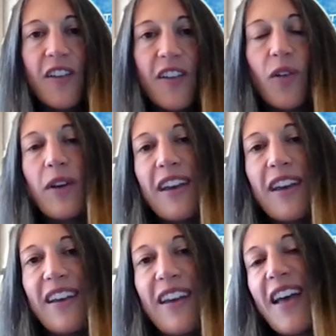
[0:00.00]
So
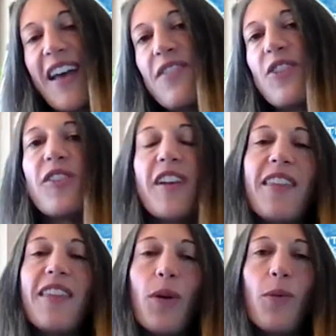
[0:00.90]
it's kind of
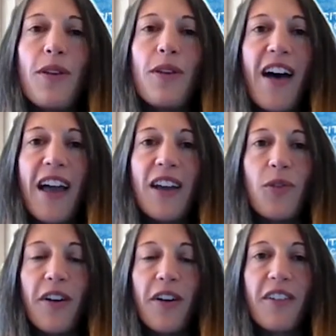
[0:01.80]
interesting. I think what we find
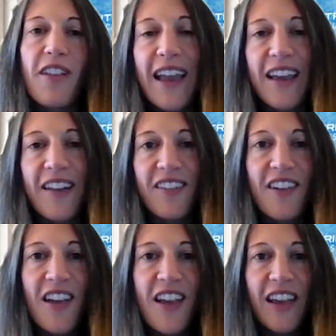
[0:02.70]
with our
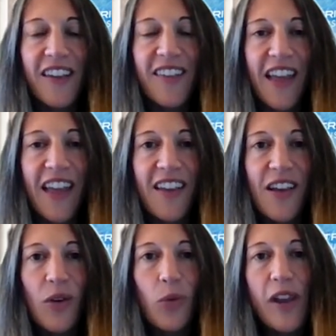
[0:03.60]
clients is that
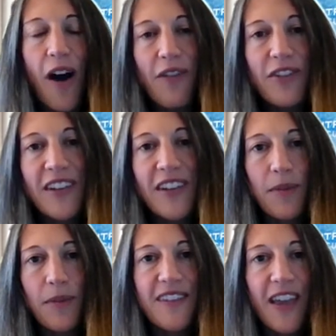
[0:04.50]
we
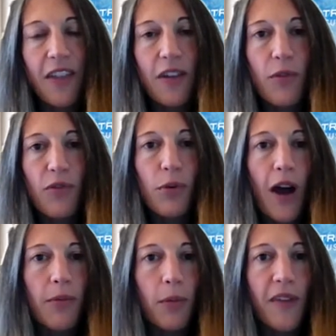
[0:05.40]
oftentimes can tell them of
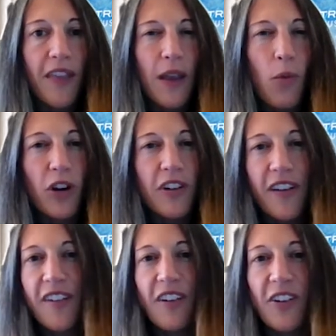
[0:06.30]
problems that they weren't
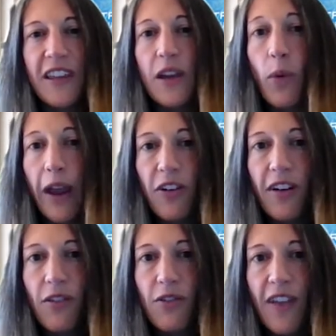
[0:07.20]
necessarily
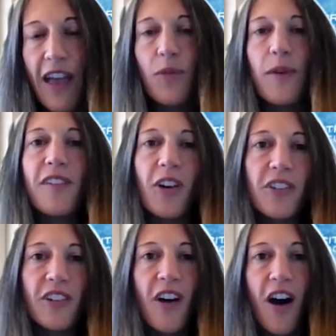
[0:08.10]
aware of as we
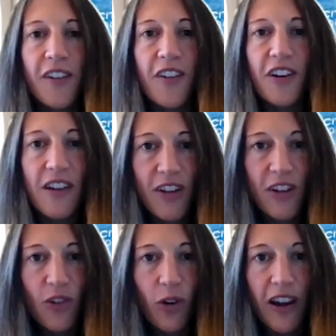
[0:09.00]
start to cost their
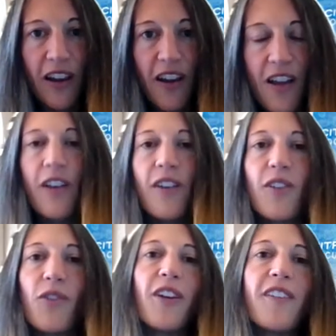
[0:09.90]
inventory.
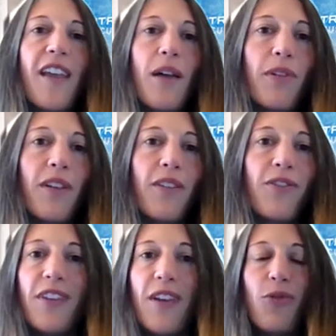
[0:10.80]
So for example,
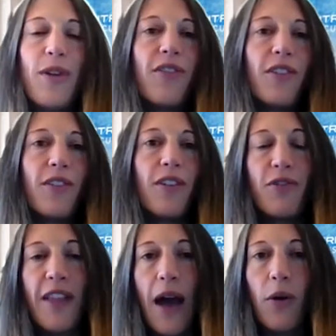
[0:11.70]
if we have a
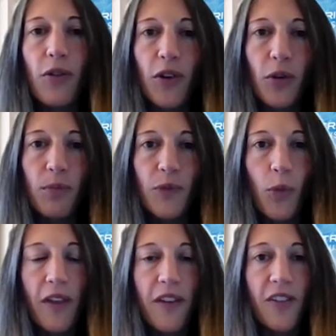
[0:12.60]
flower room
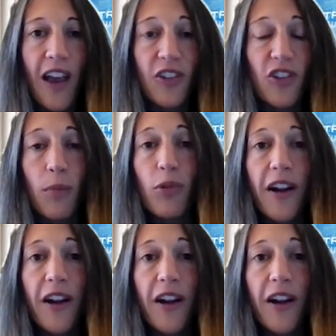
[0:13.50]
where there's actually